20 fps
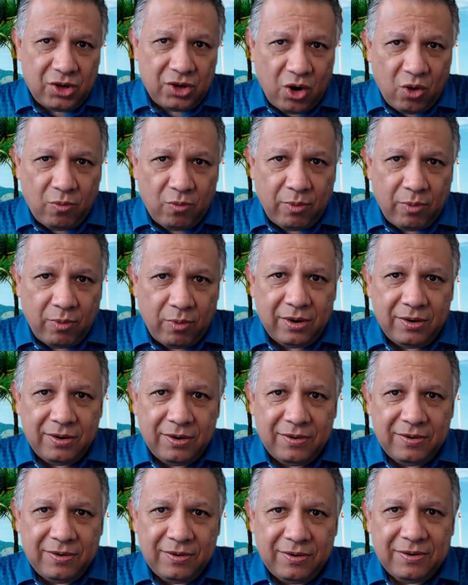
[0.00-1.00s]
October.
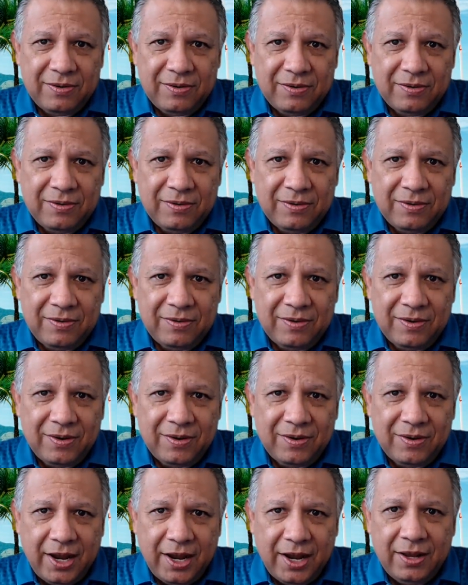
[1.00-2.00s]

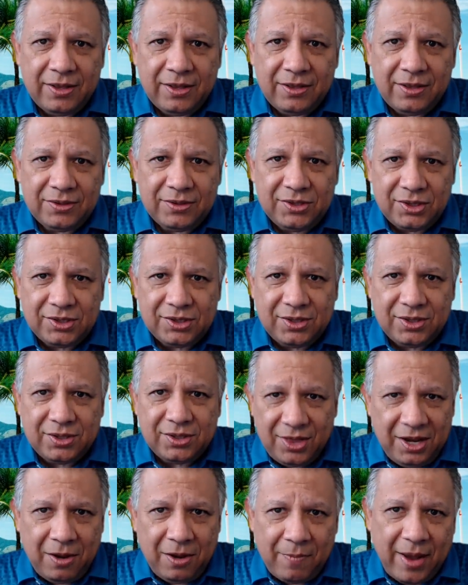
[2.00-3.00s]
Okay? Just
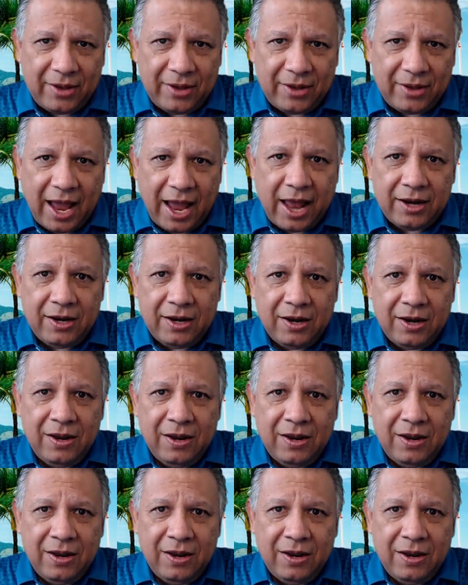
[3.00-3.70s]
think about that.